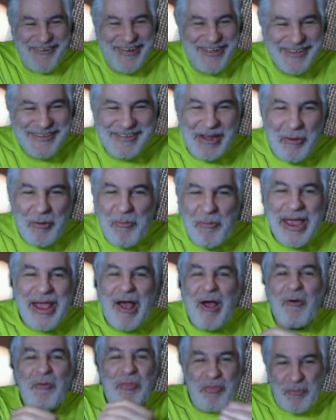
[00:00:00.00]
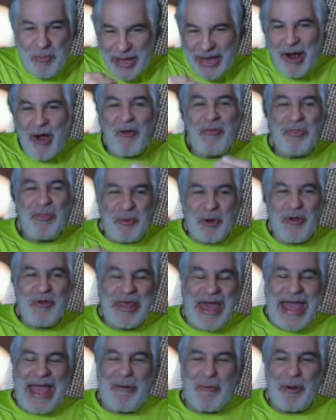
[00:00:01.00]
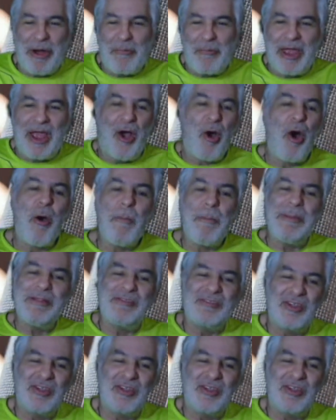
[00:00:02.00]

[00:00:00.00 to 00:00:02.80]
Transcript: So we go through that where we hoping